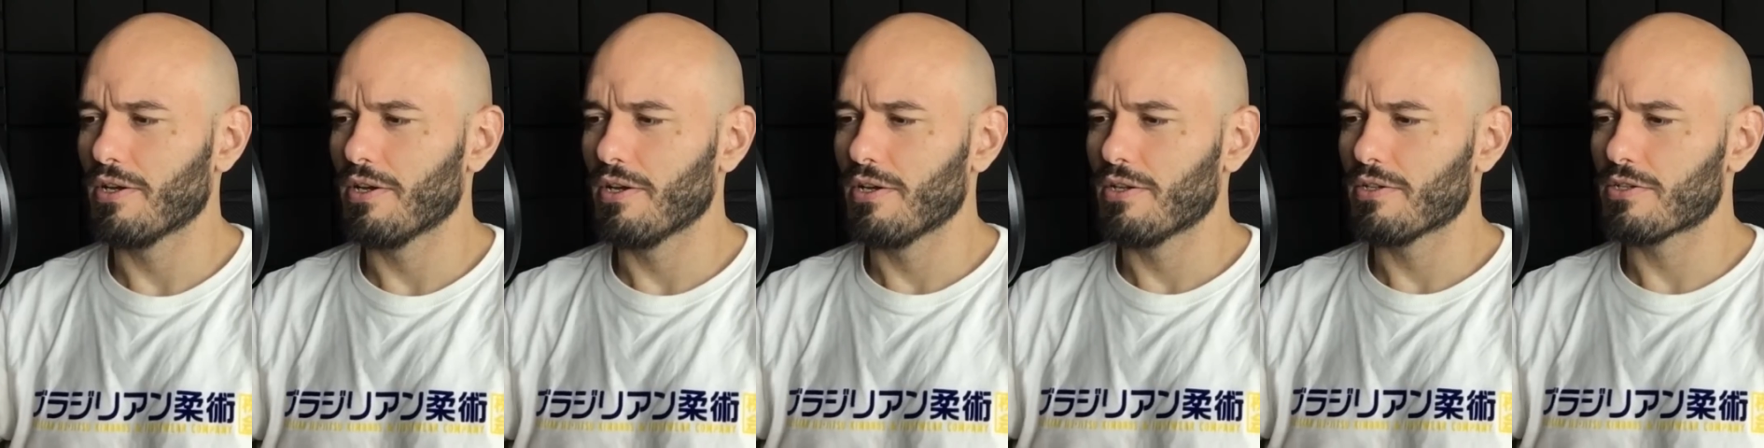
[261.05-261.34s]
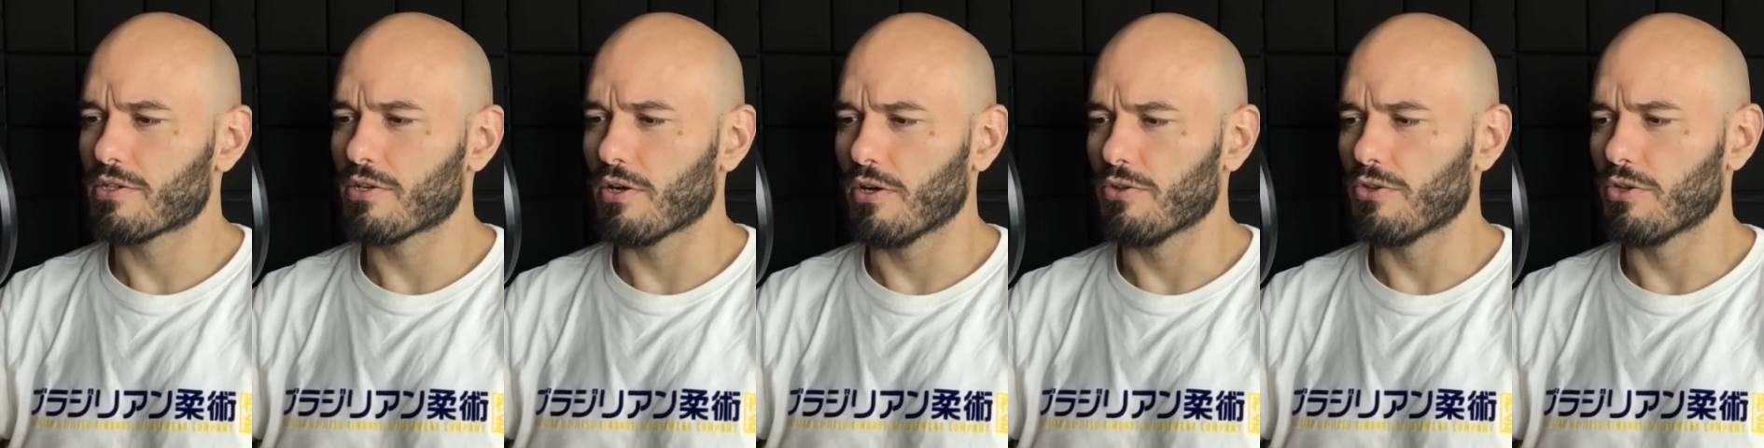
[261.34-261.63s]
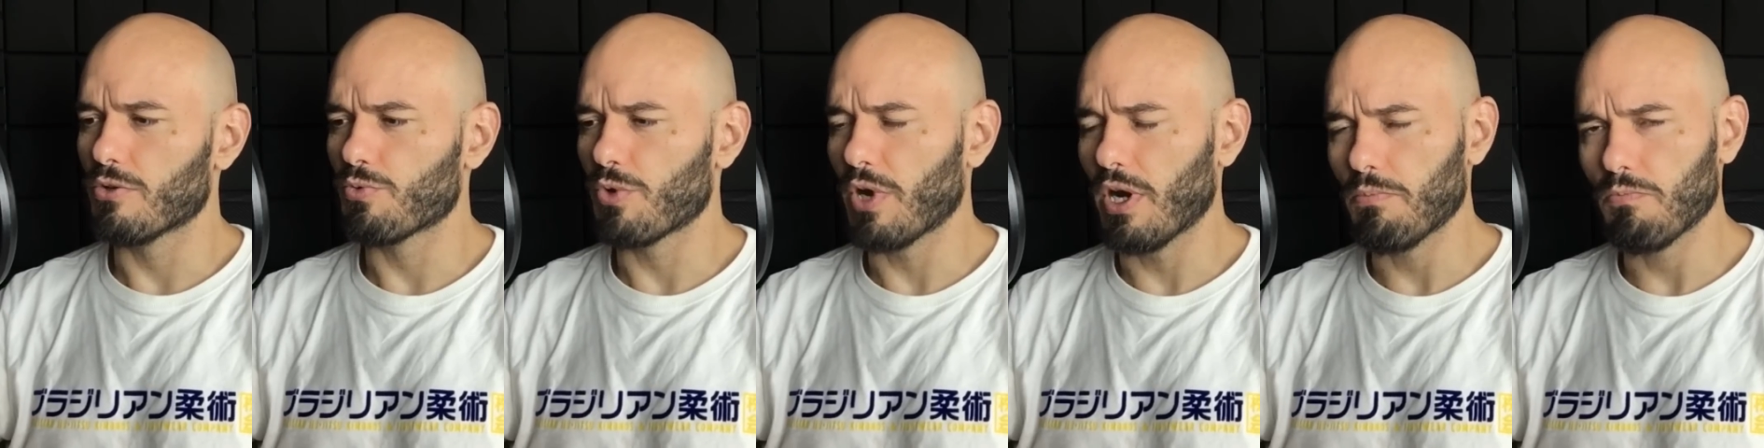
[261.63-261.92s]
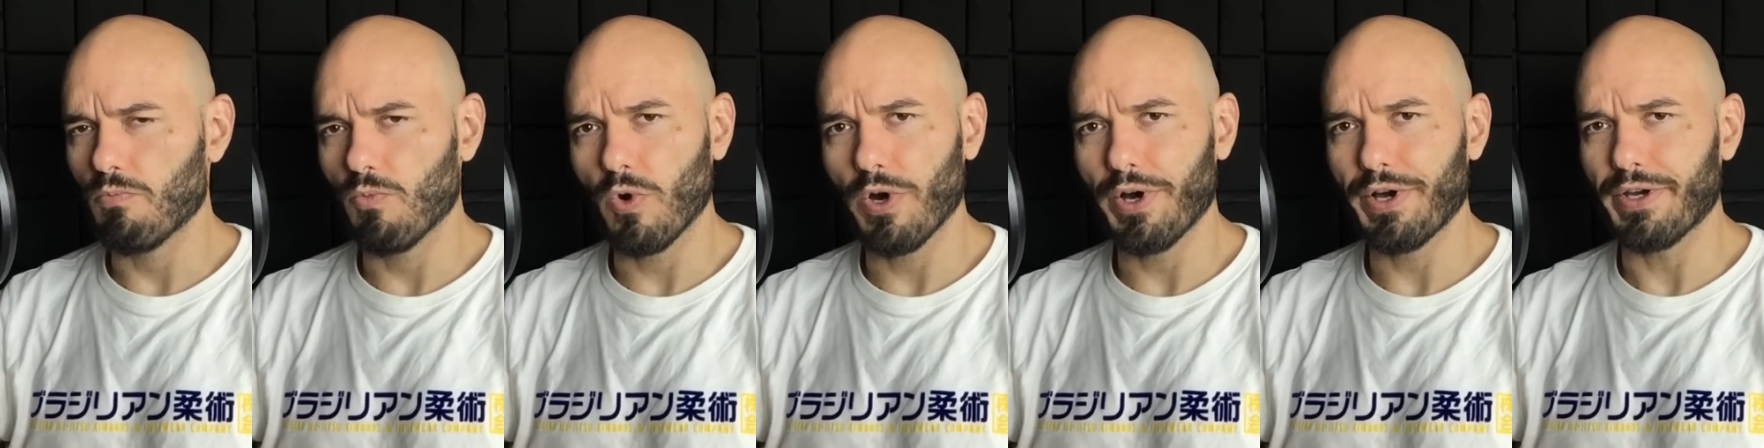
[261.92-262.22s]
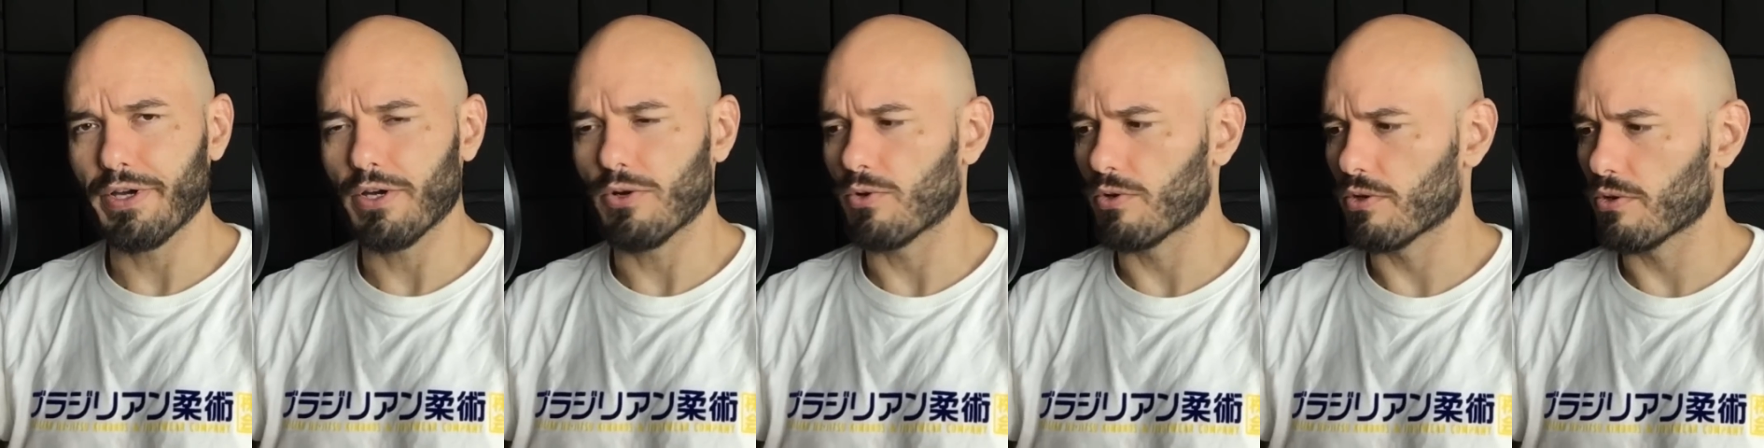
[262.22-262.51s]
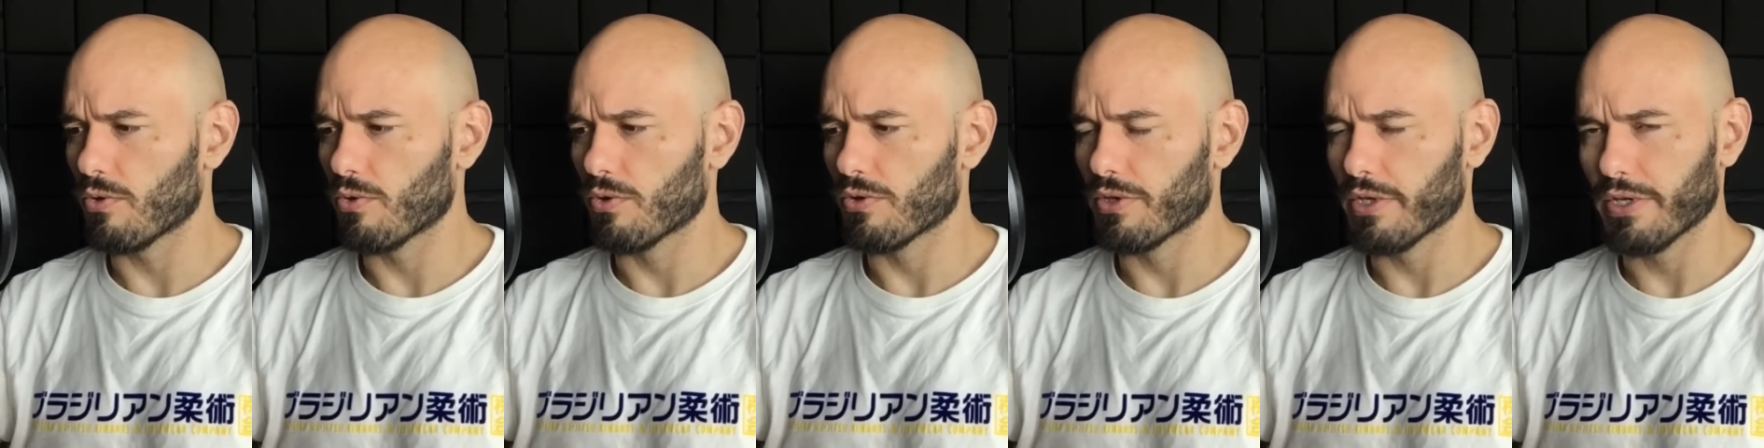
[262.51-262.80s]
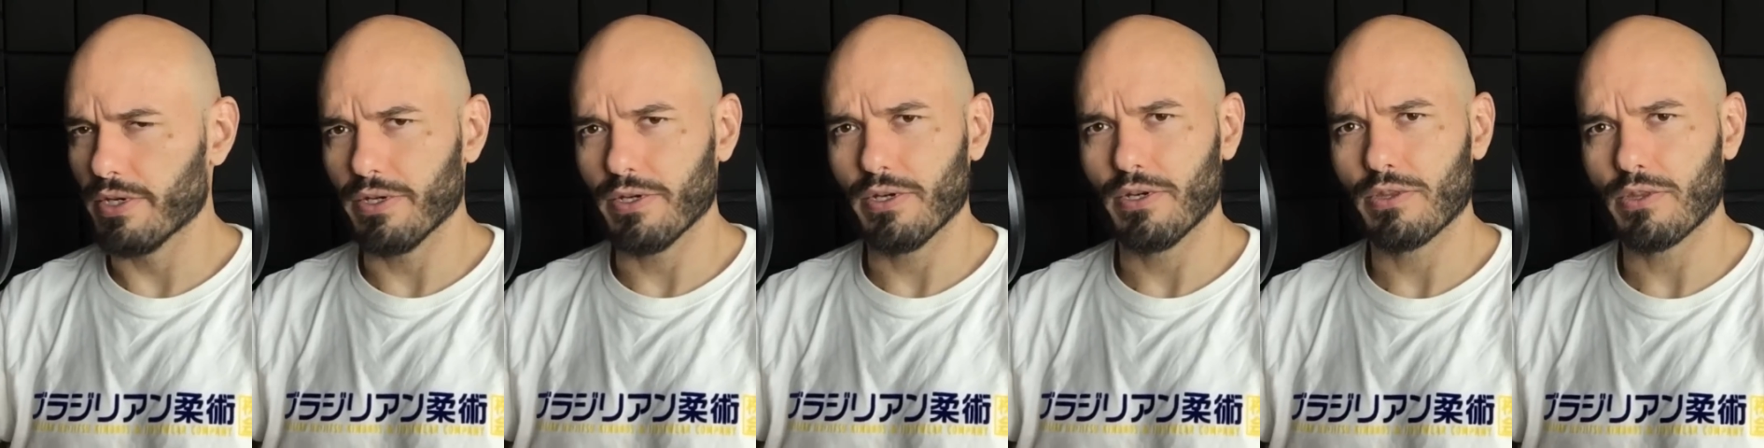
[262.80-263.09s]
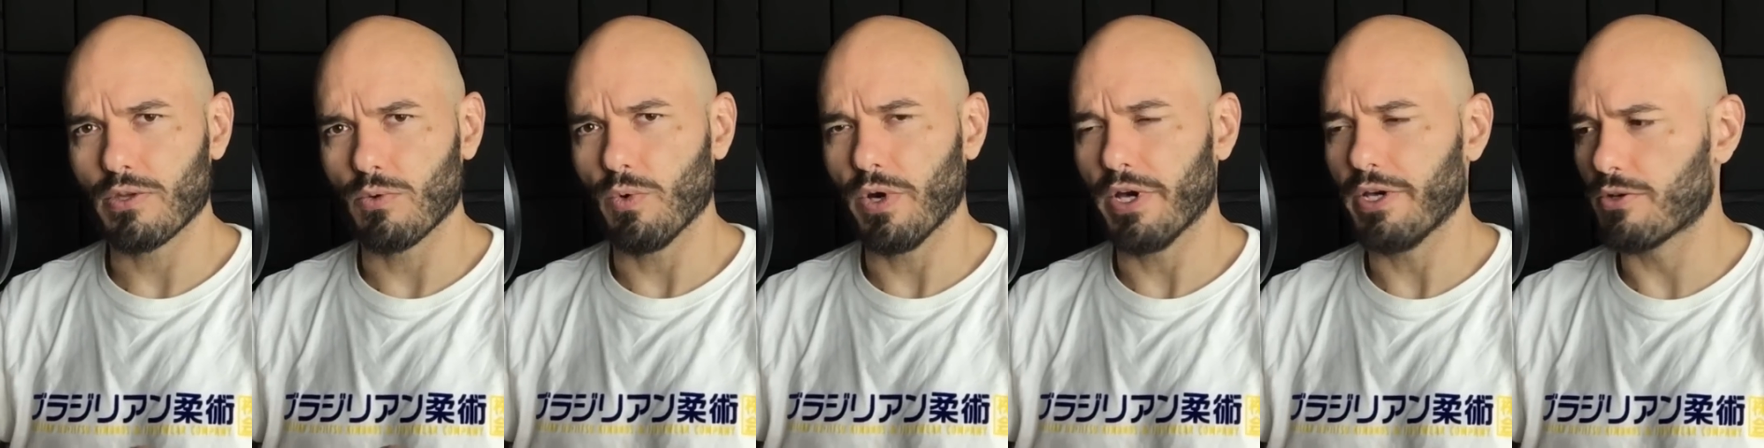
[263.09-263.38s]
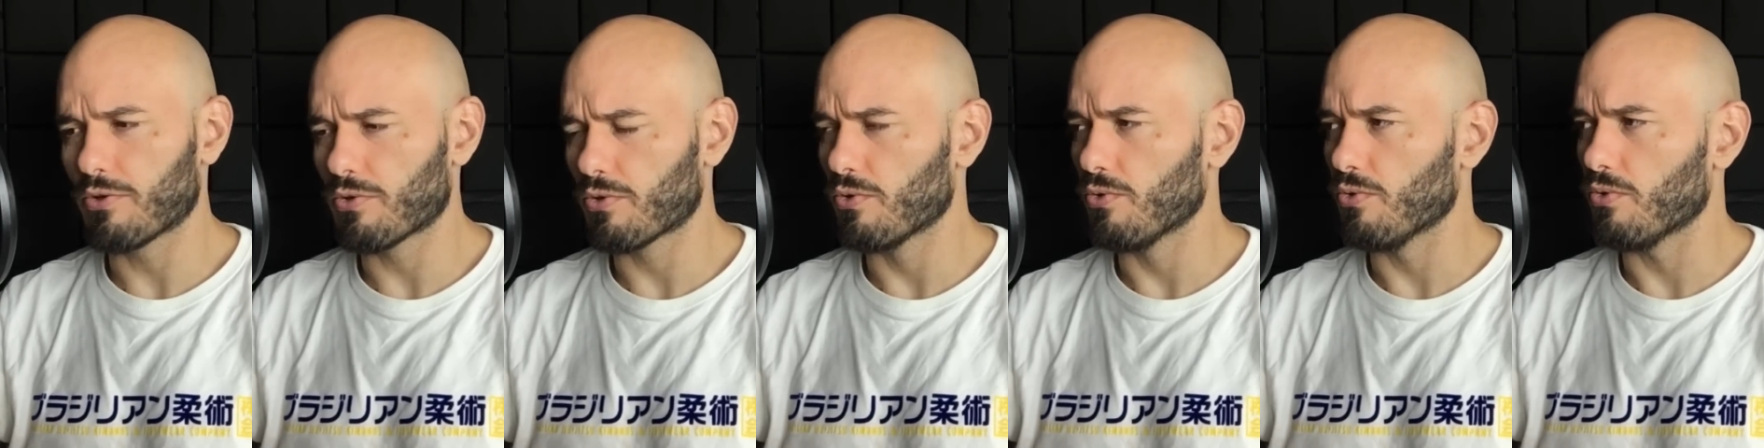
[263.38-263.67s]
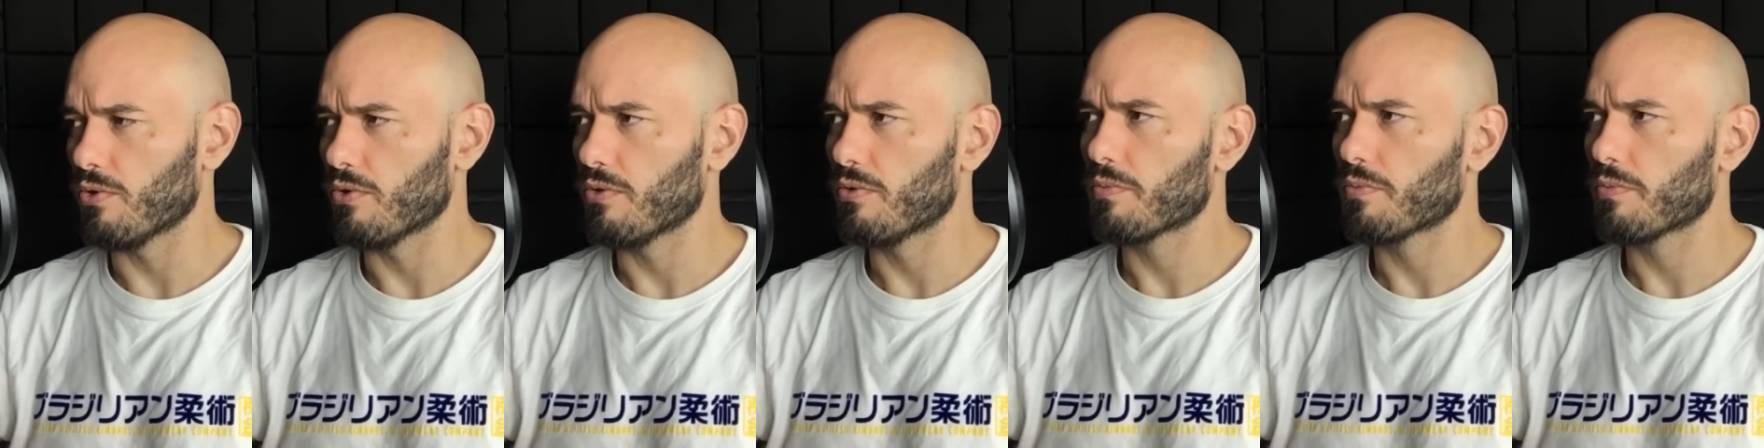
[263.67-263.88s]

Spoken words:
It's called the Ramsey or the Wai Crew.